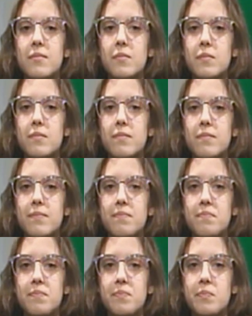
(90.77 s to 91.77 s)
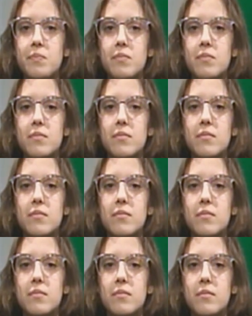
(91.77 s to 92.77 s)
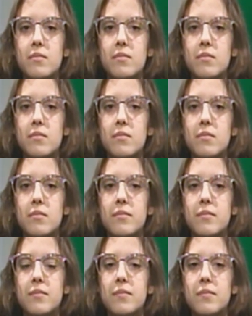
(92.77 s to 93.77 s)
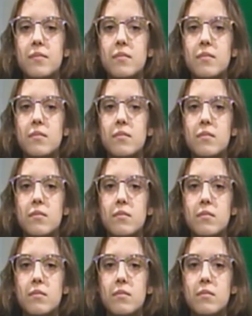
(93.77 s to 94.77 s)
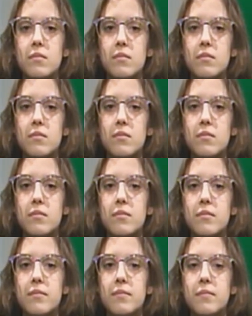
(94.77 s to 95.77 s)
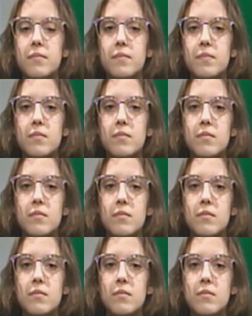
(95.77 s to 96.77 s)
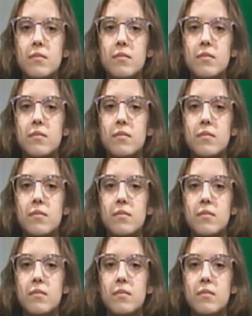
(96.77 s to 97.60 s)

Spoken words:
(not speaking)